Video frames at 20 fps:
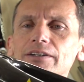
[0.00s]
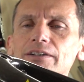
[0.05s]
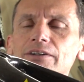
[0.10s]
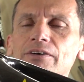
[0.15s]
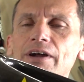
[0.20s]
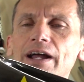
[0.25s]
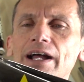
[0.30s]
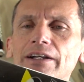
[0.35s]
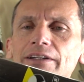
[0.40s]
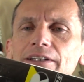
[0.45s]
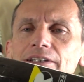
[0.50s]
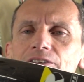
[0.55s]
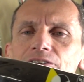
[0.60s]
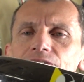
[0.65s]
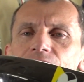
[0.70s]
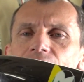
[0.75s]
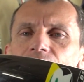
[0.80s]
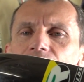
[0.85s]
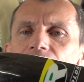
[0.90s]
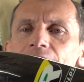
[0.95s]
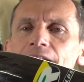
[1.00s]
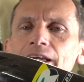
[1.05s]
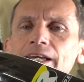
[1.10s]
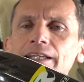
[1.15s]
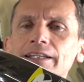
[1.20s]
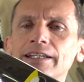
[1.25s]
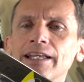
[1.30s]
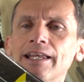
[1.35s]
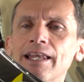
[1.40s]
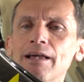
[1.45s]
crown insert
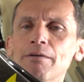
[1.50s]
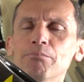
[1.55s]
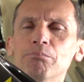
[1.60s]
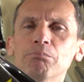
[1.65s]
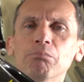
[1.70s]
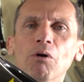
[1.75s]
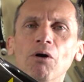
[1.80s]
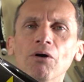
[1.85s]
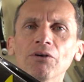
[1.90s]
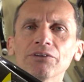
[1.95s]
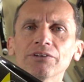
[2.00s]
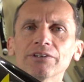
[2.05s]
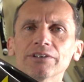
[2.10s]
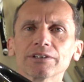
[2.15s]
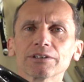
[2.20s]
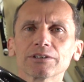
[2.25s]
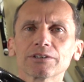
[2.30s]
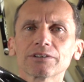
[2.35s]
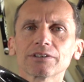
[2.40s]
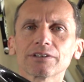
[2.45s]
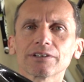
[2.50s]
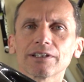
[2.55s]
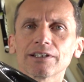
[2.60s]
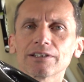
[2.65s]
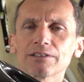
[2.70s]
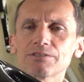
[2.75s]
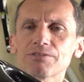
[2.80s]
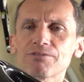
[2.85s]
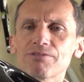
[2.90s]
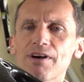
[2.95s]
there. Now that bond
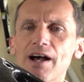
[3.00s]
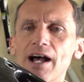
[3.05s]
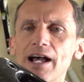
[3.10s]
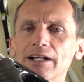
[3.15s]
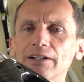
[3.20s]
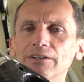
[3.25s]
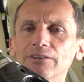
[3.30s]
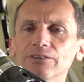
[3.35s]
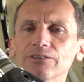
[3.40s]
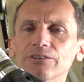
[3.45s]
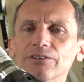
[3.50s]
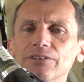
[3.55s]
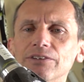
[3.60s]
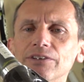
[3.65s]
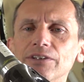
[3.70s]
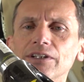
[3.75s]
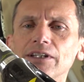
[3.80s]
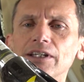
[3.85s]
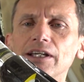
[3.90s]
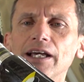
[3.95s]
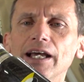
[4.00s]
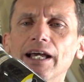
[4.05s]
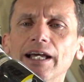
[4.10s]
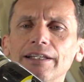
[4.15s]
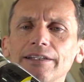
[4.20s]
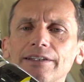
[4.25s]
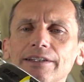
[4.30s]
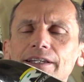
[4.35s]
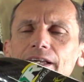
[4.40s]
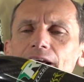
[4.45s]
has failed,
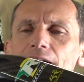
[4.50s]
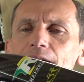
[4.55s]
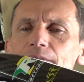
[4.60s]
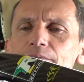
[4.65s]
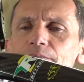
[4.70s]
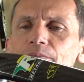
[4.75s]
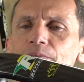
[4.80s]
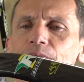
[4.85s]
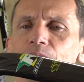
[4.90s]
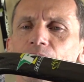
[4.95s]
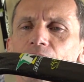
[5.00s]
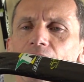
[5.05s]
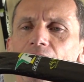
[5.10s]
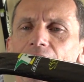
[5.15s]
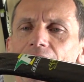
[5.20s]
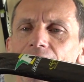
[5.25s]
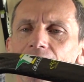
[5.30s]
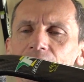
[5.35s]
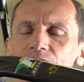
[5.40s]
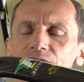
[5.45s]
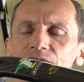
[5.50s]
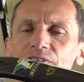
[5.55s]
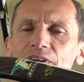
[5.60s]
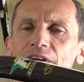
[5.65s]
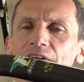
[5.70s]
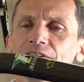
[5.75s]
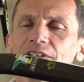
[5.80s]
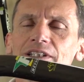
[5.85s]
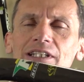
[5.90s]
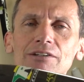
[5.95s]
and that's
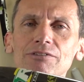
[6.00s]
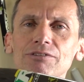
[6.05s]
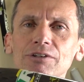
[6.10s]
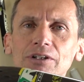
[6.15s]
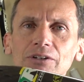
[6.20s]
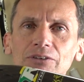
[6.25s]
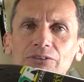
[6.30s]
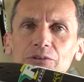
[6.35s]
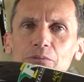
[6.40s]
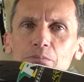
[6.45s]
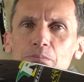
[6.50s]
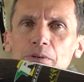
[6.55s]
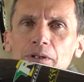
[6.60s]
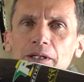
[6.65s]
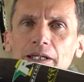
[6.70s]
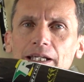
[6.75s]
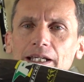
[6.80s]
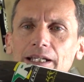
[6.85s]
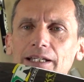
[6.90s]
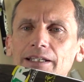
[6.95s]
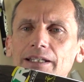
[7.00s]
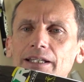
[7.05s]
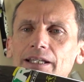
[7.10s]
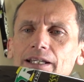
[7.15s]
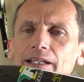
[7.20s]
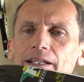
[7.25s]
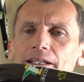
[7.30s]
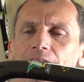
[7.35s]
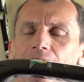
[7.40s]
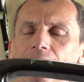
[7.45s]
very difficult to pick.
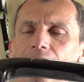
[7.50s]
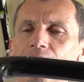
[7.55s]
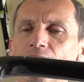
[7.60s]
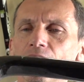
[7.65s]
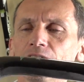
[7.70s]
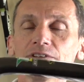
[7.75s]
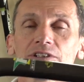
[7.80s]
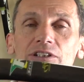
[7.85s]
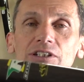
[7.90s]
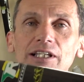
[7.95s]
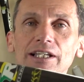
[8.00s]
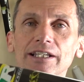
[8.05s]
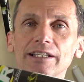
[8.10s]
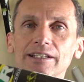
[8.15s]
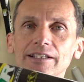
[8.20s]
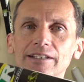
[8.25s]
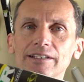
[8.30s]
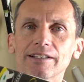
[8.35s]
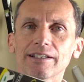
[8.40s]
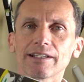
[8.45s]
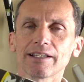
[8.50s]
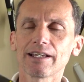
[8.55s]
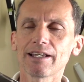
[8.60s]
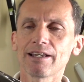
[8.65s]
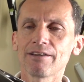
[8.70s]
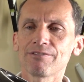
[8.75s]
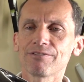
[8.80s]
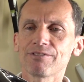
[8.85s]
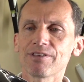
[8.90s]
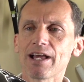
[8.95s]
And obviously,
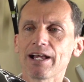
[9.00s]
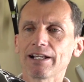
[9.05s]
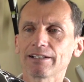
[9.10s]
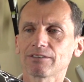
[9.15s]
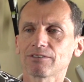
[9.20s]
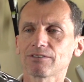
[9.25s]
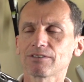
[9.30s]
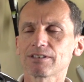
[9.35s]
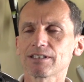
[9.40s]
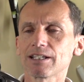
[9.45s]
if that